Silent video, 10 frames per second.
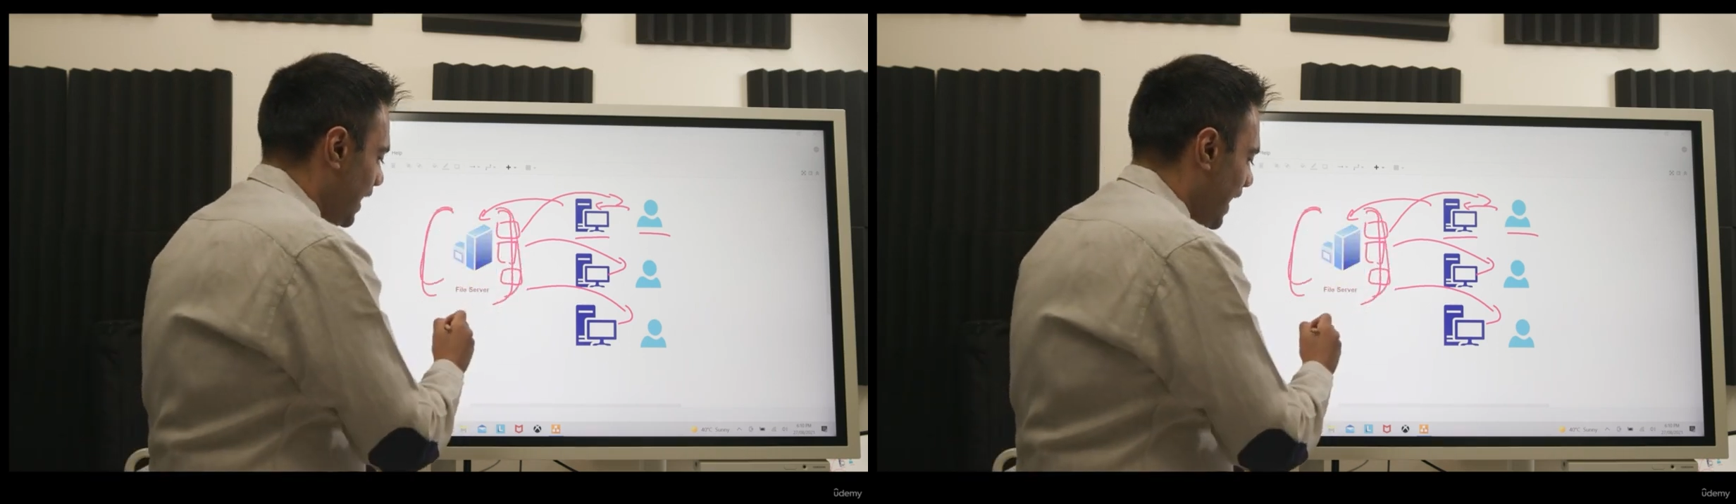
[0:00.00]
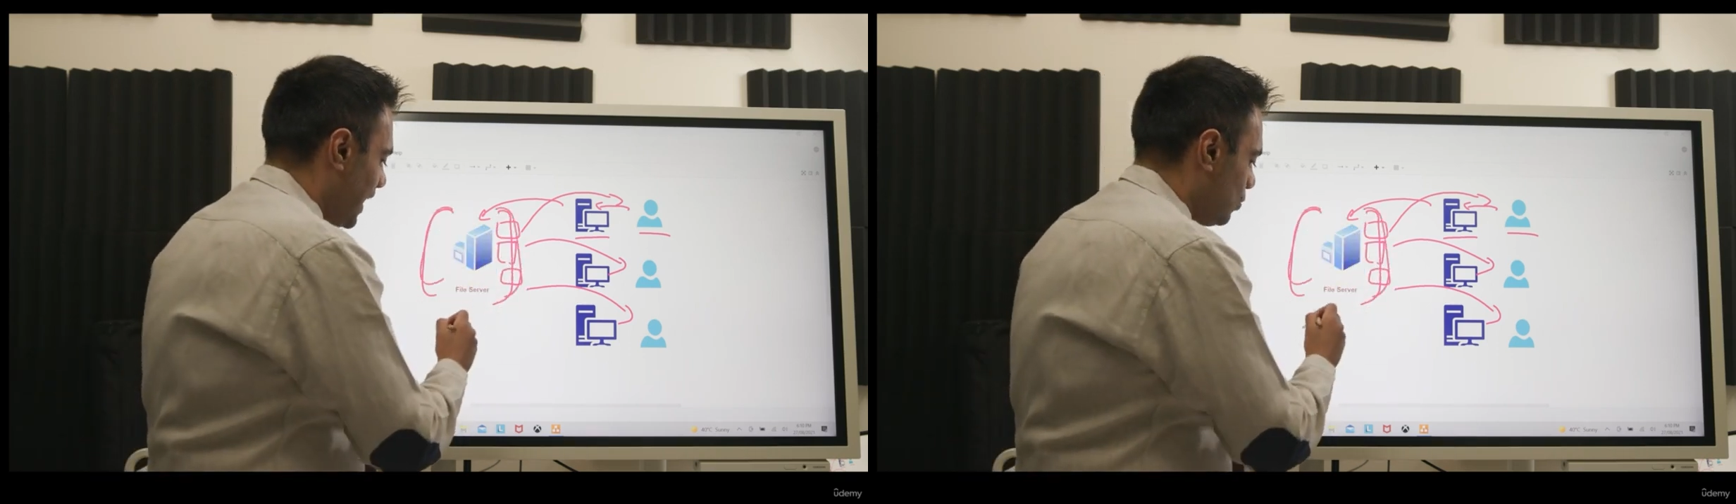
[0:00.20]

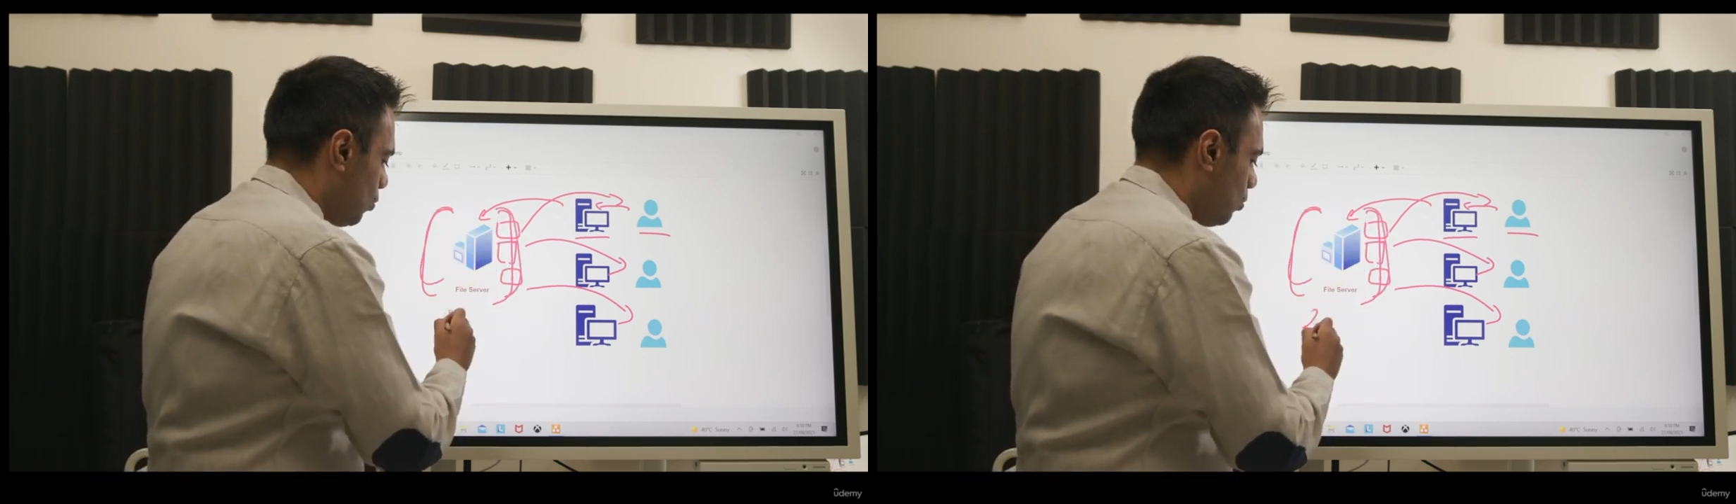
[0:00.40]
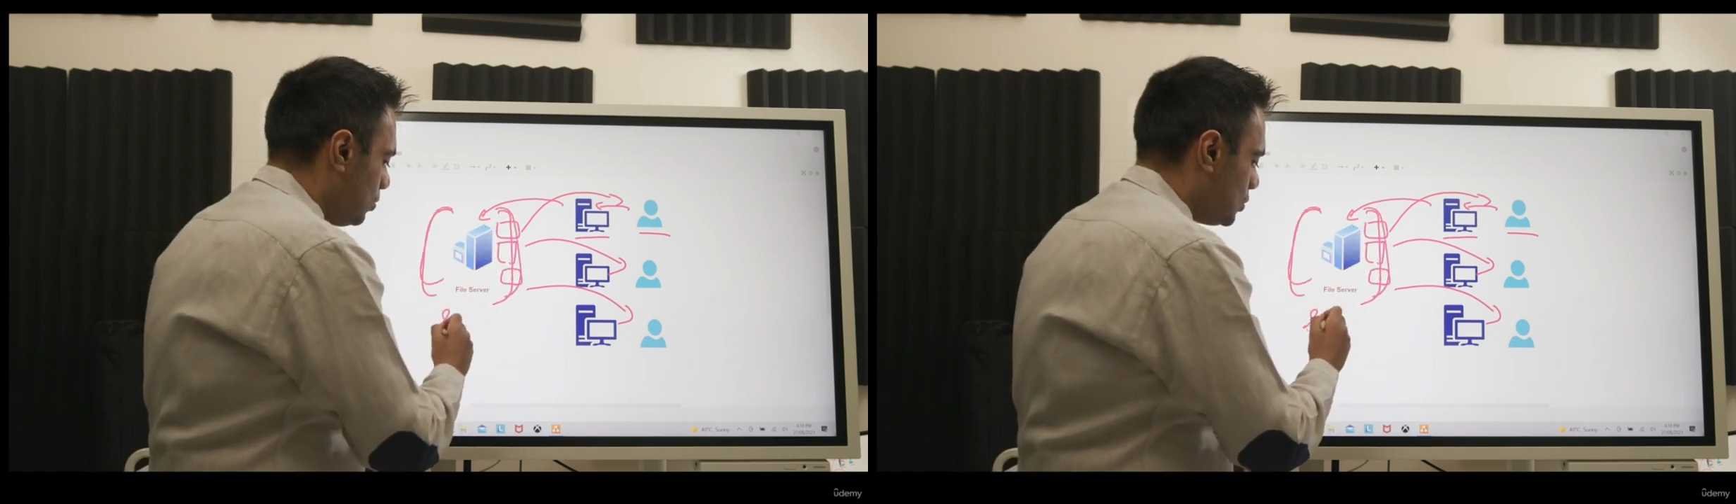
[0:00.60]
and
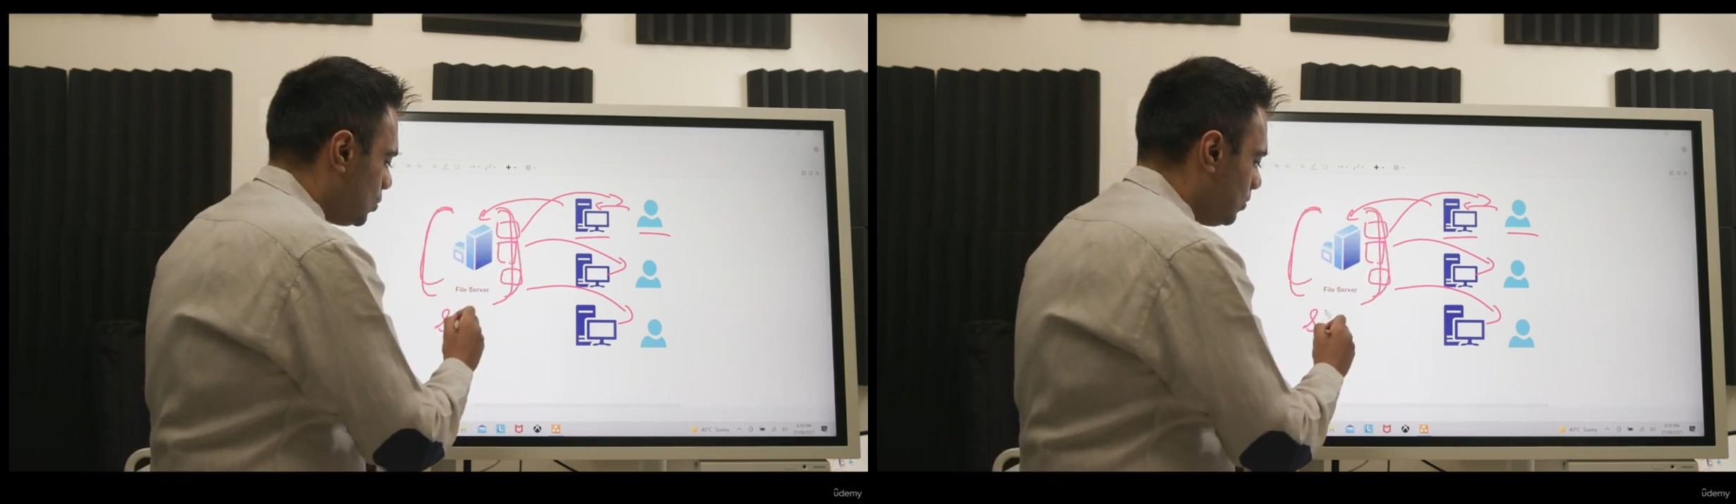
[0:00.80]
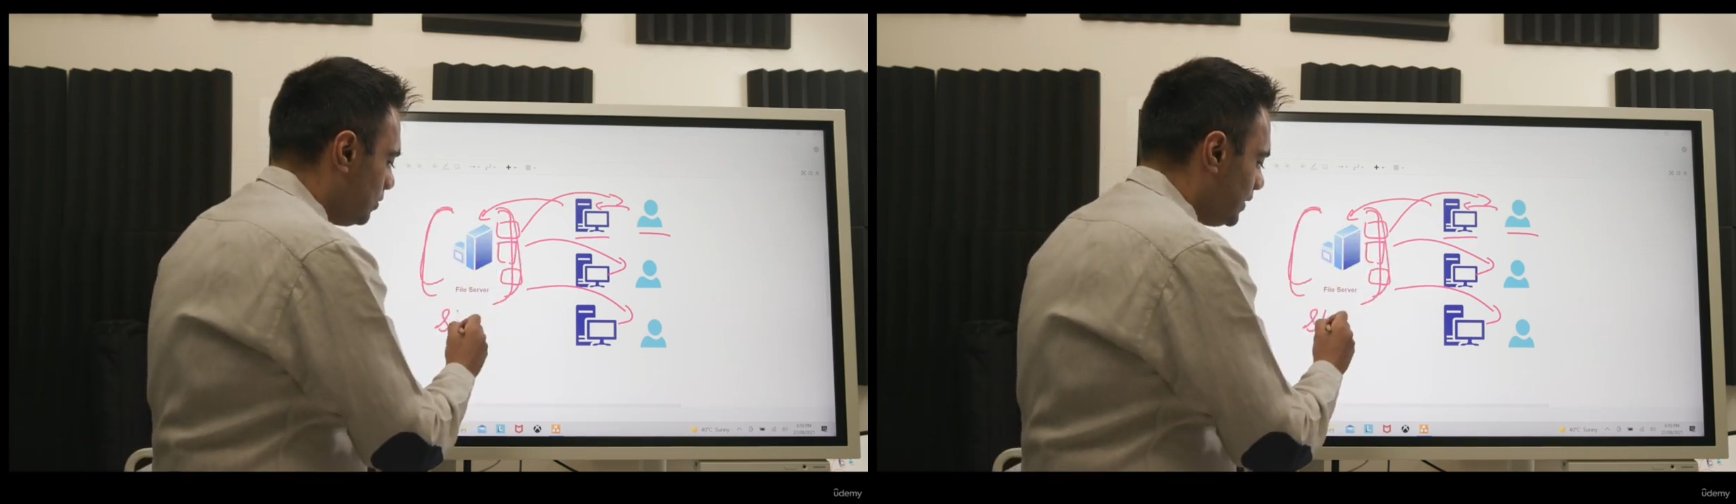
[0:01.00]

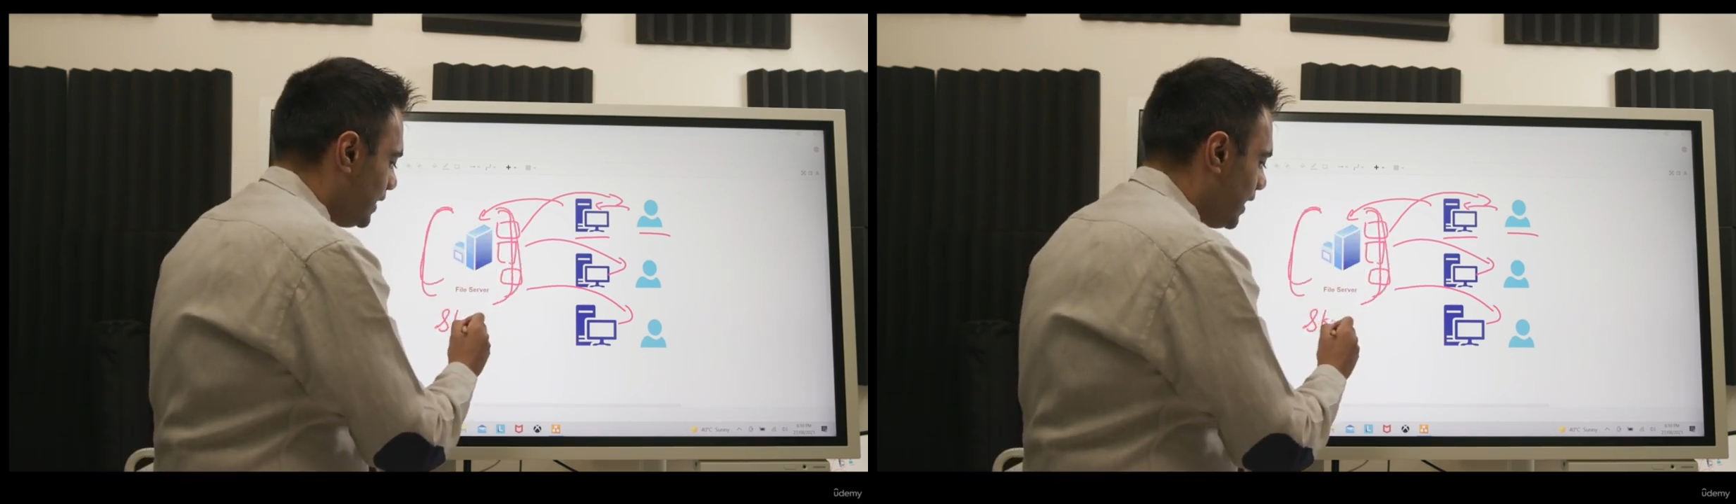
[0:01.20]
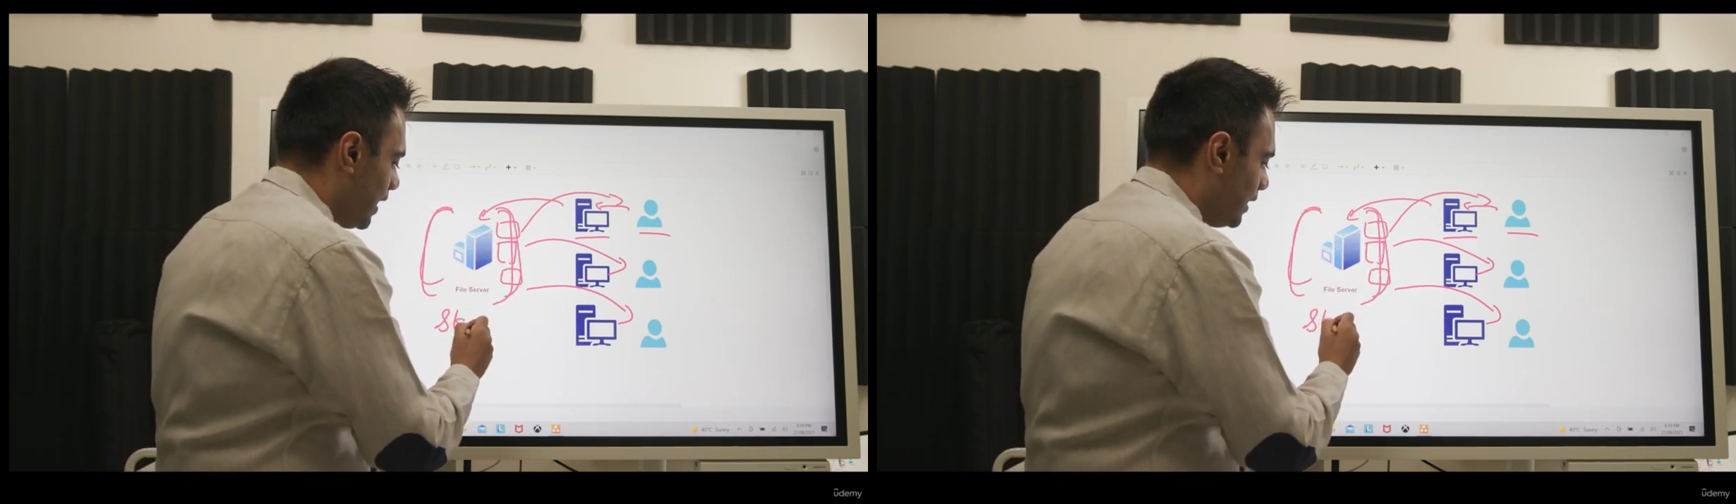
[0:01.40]
also the